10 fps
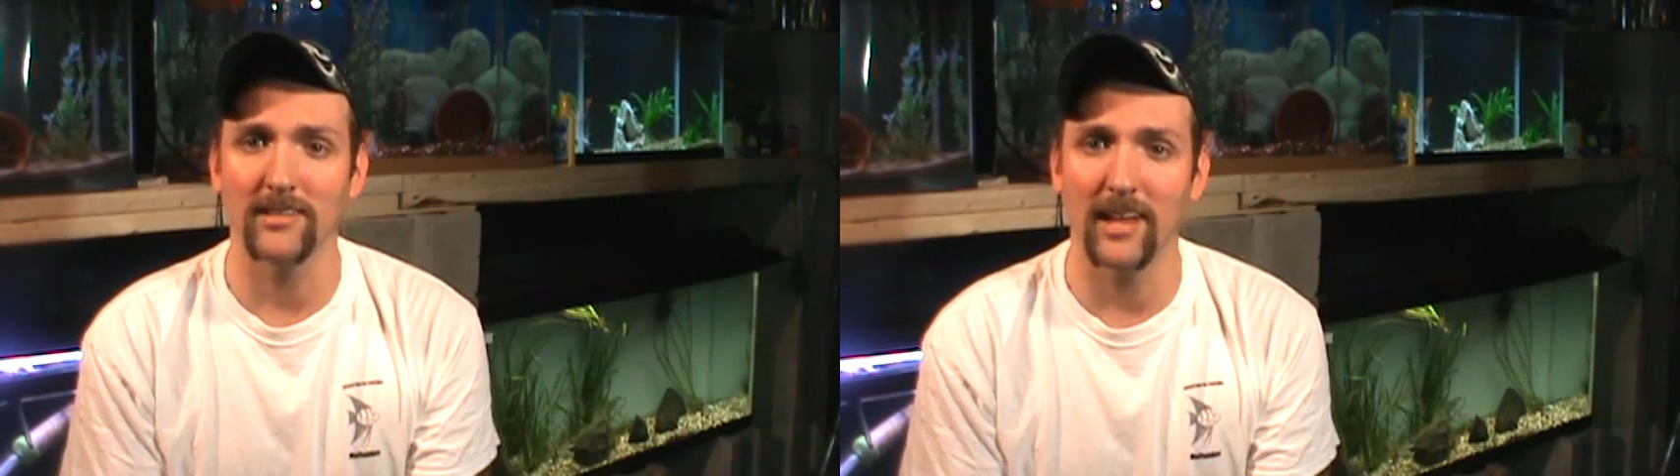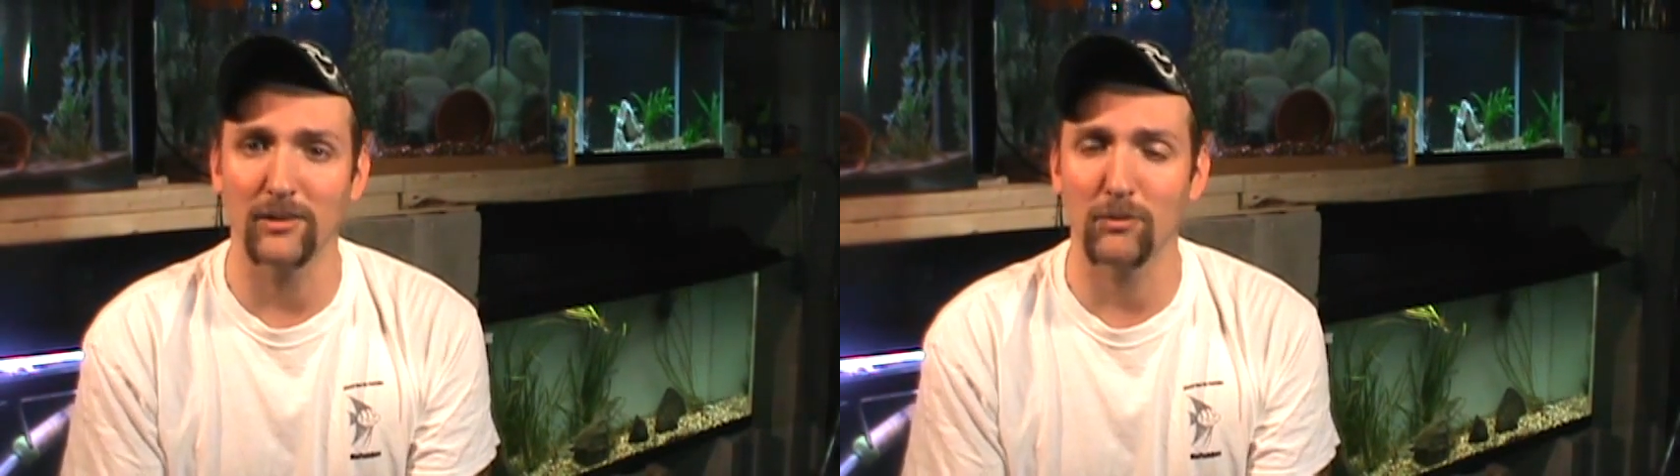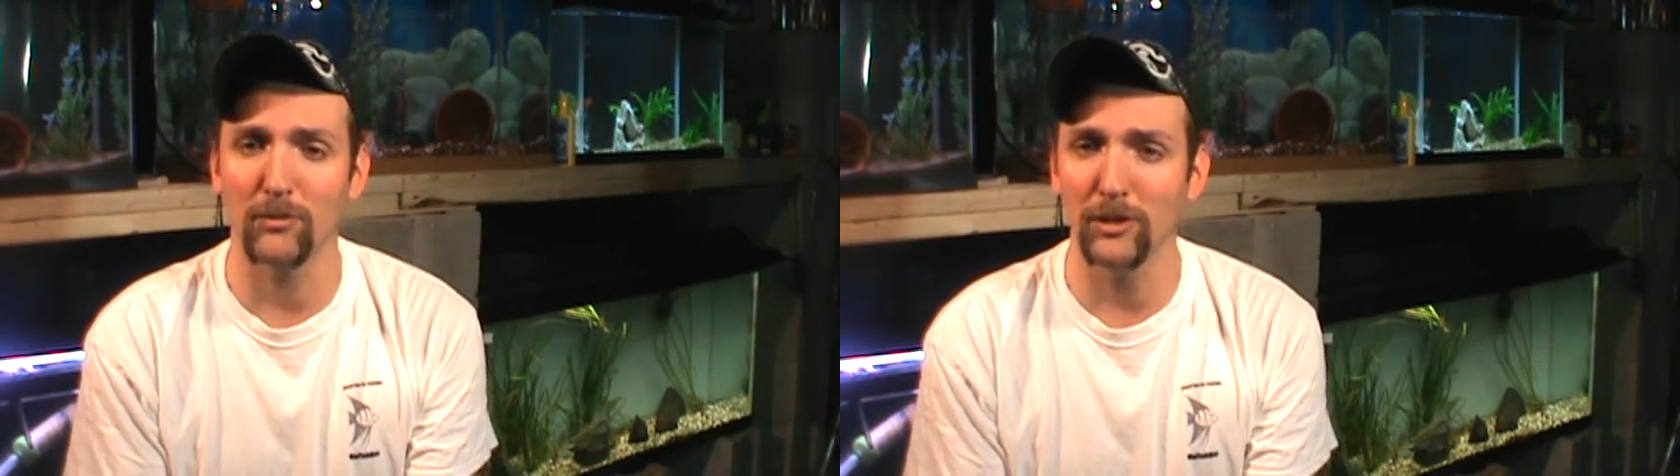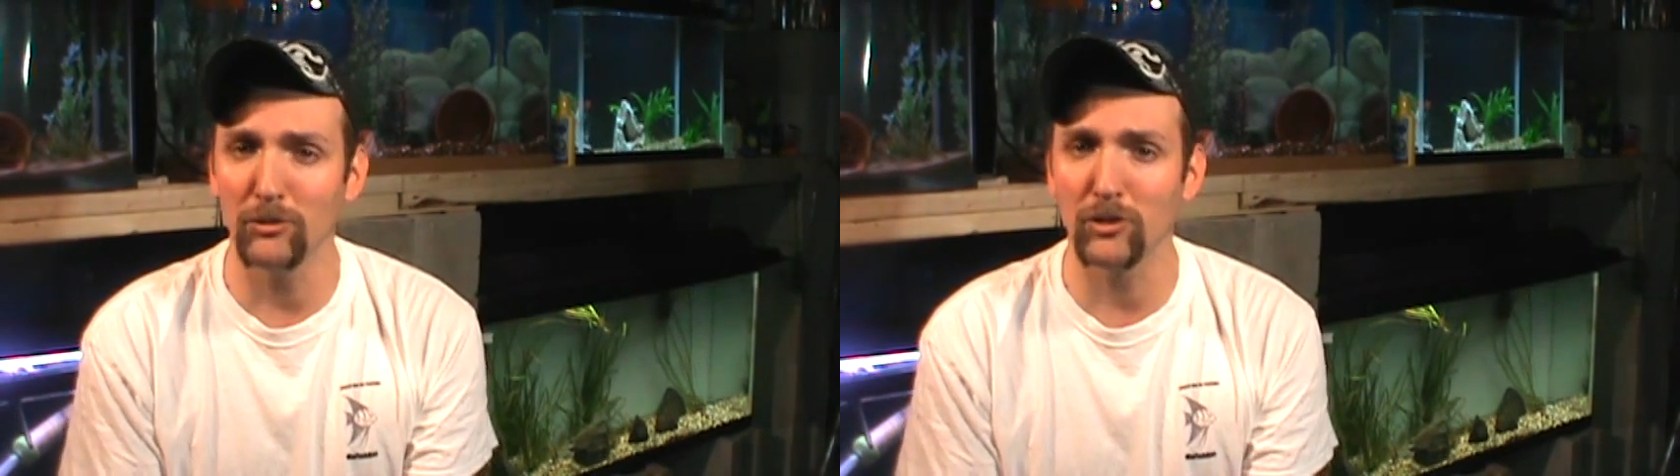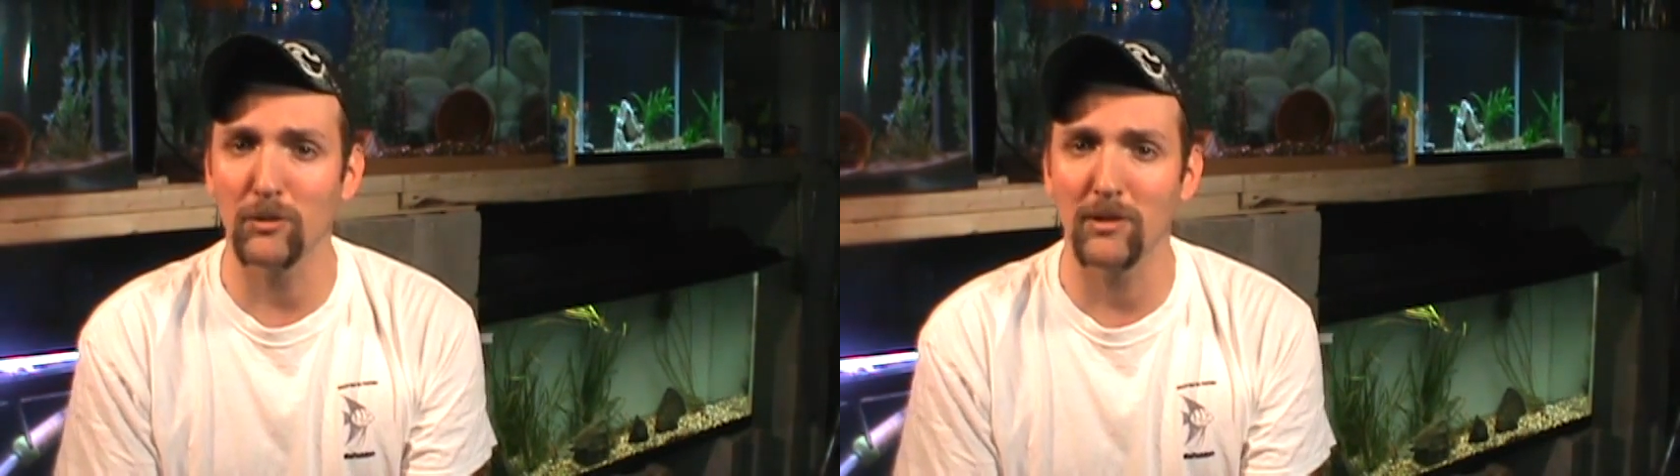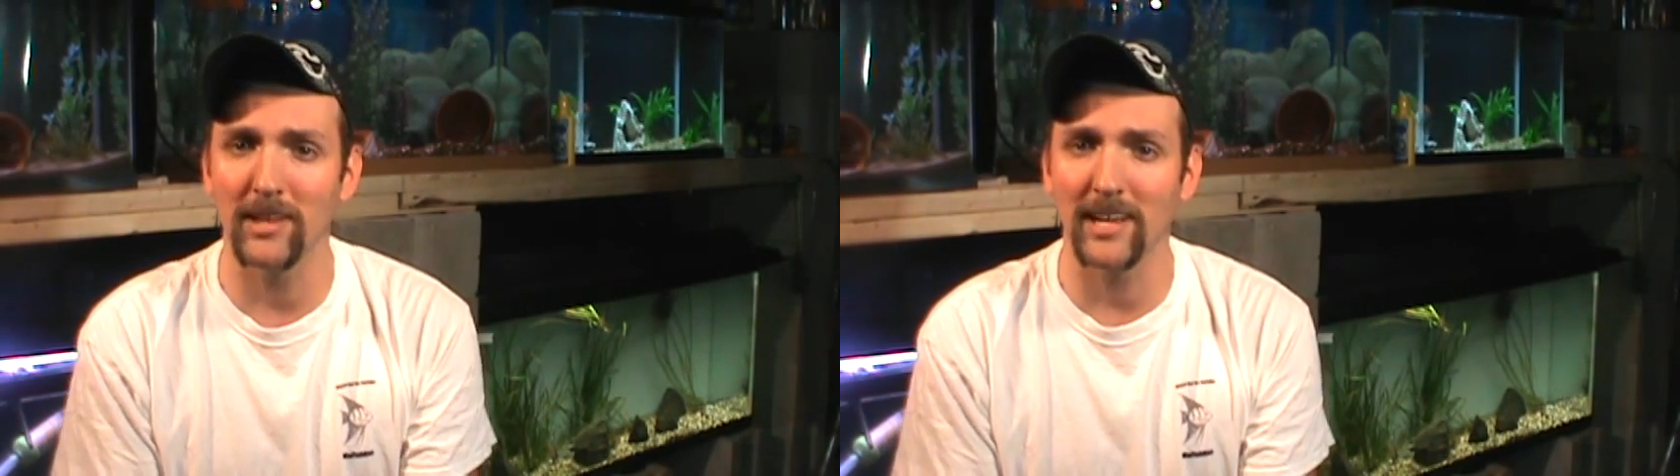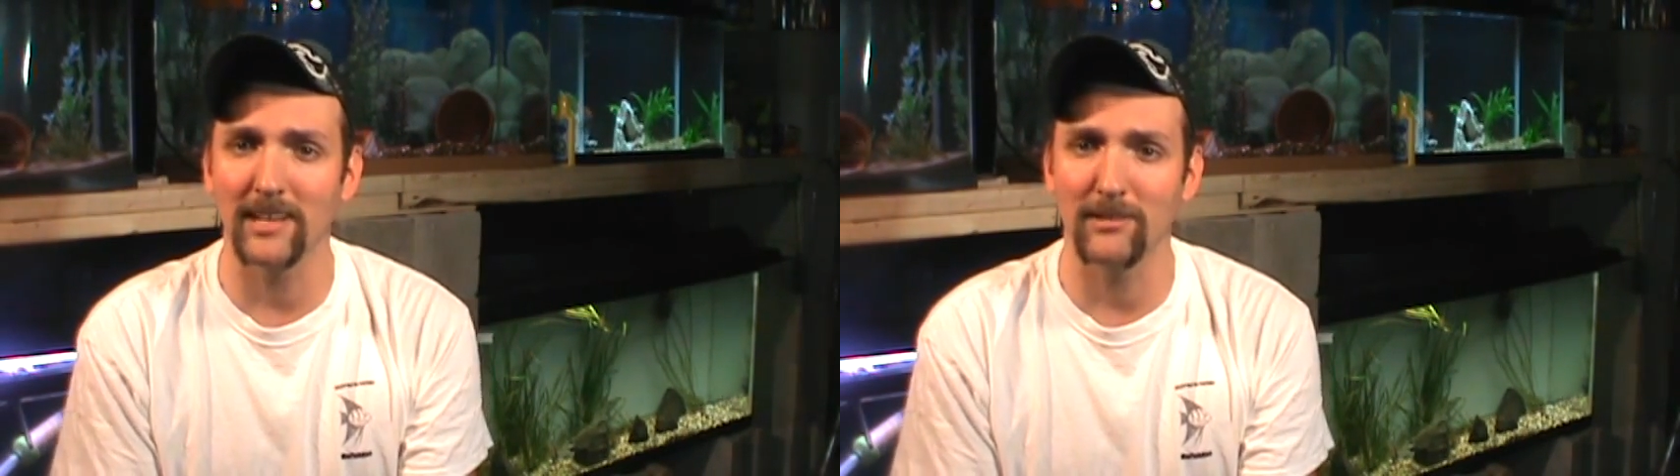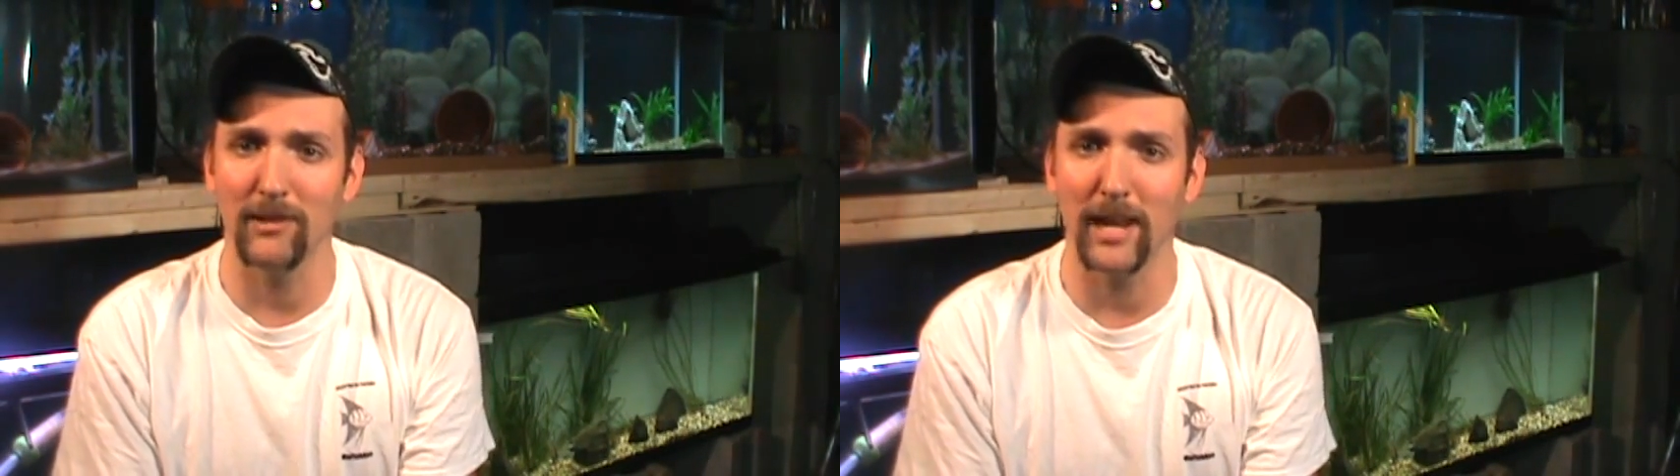That's usually where they
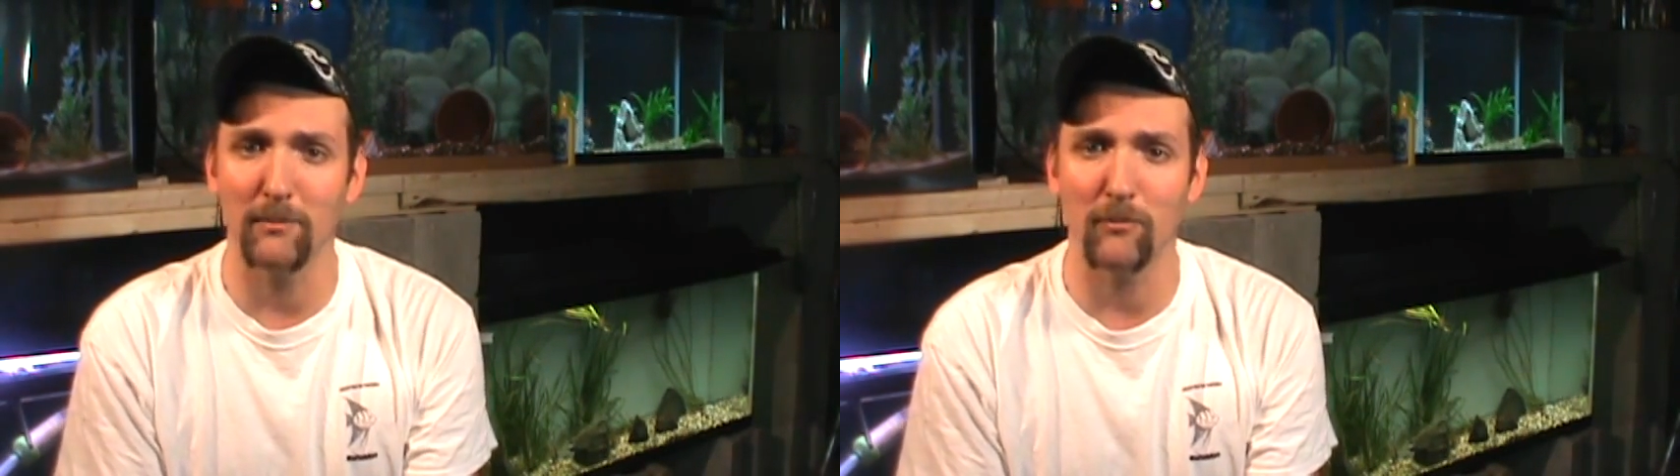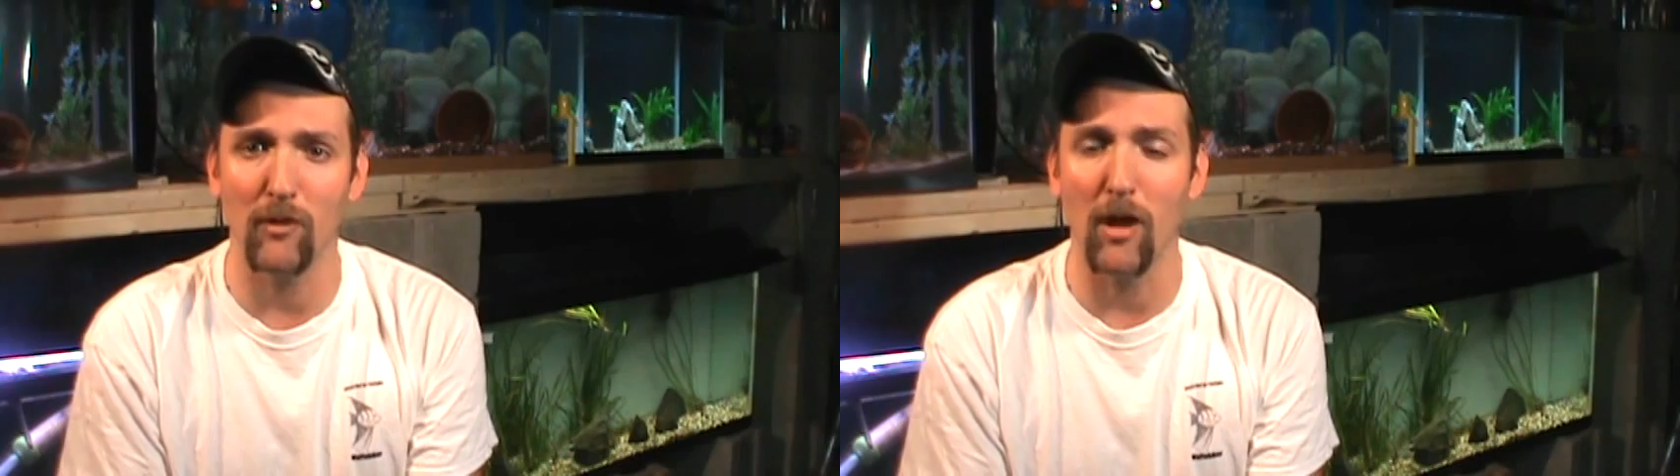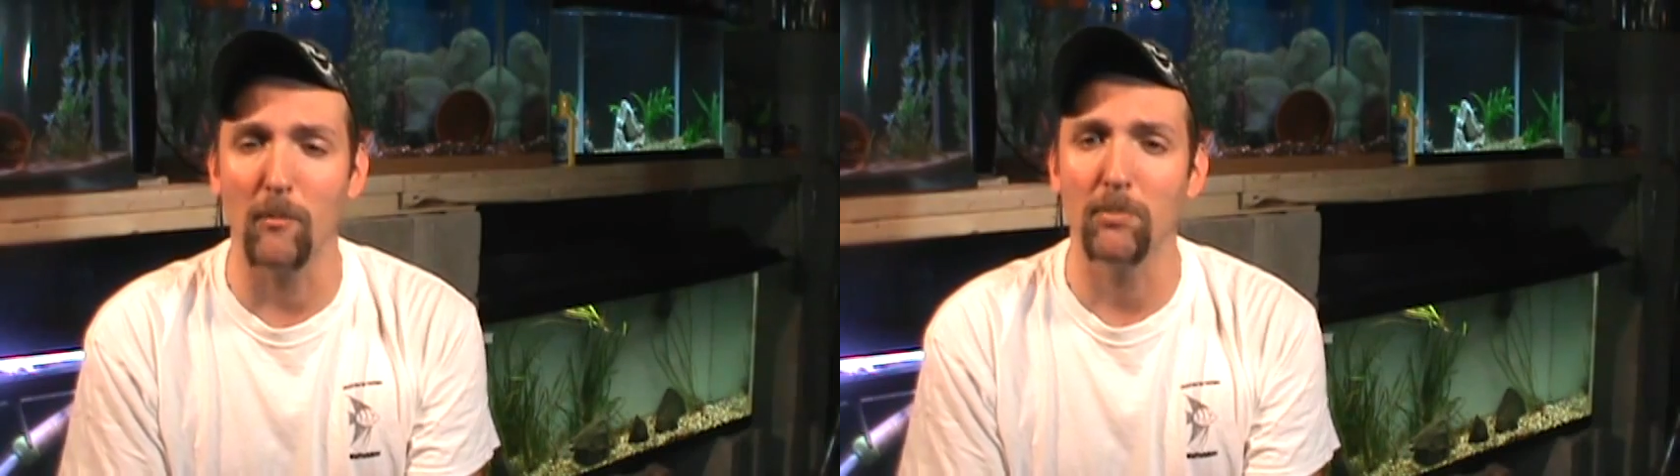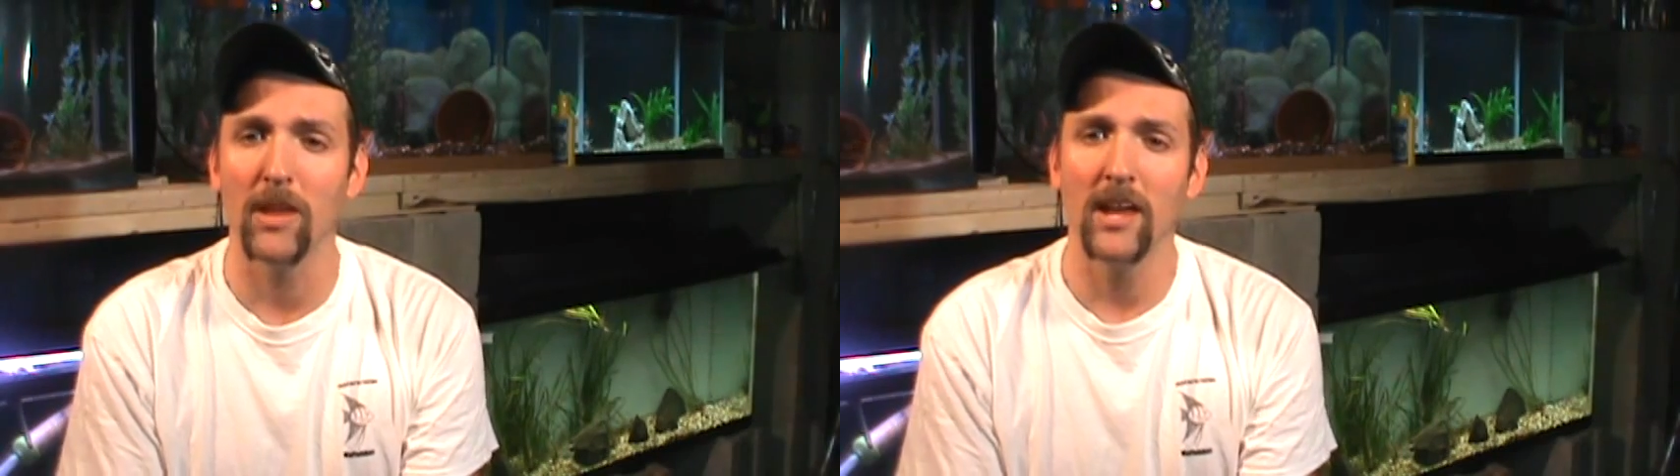get their name from.